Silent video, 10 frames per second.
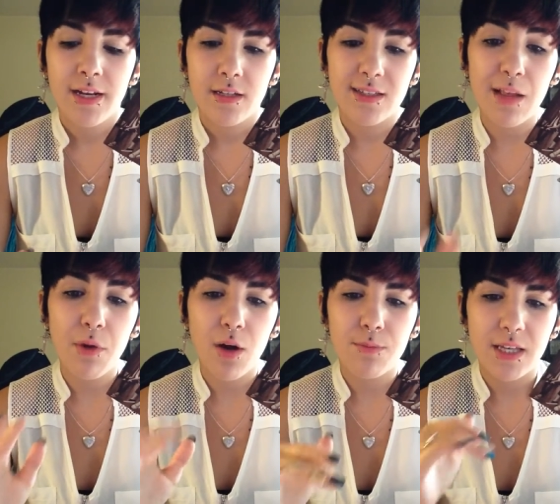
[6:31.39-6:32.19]
This
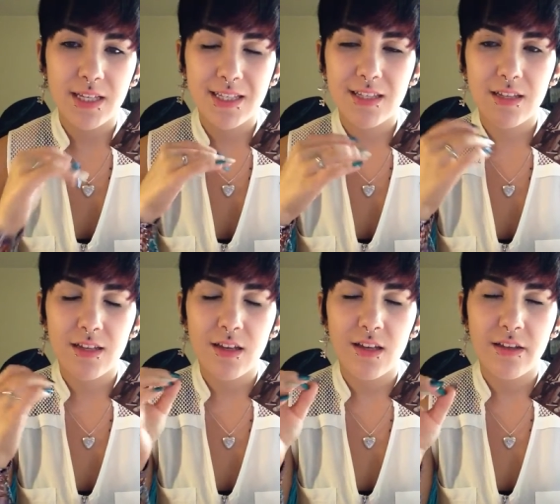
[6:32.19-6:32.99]
album is
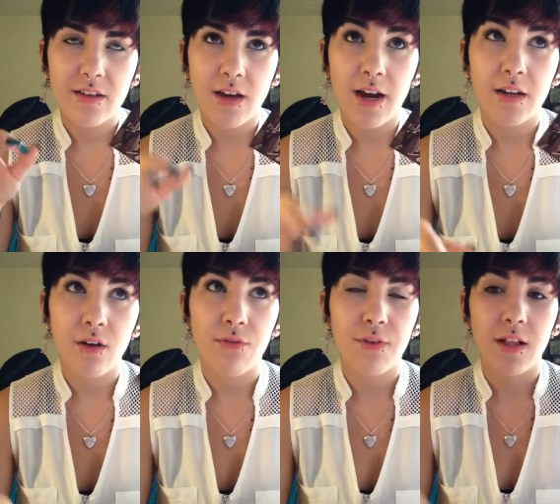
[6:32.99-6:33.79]
kind
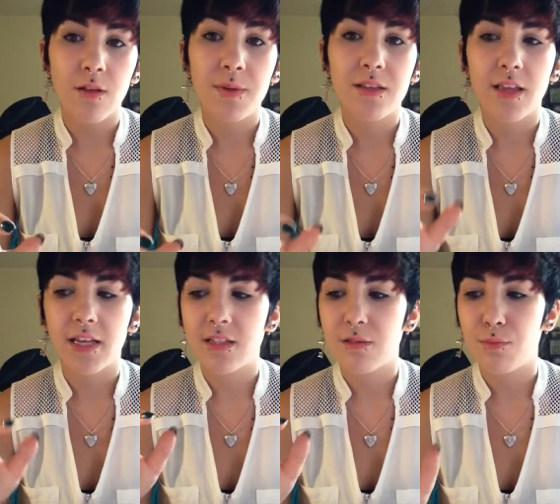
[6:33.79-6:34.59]
of a little bit
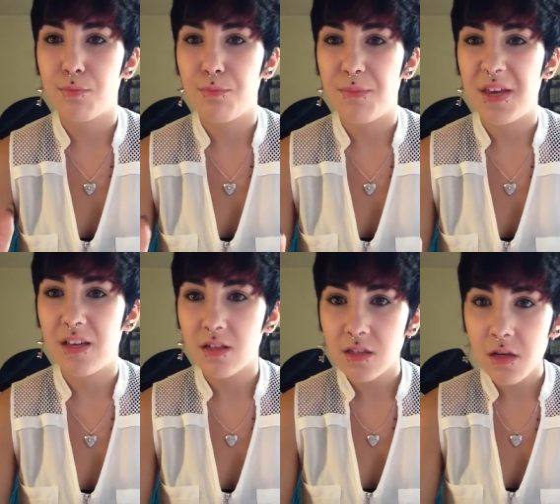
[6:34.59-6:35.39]

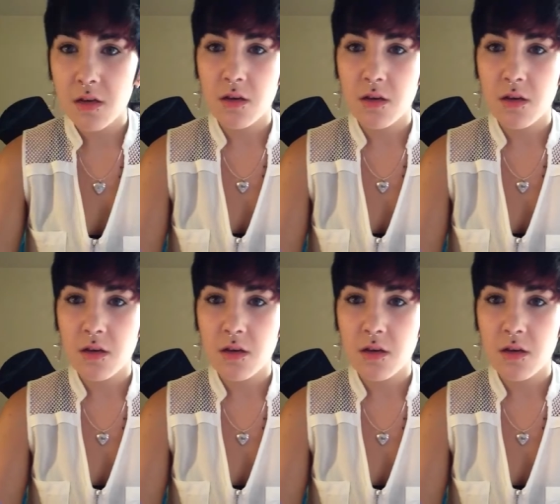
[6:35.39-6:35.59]
expensive,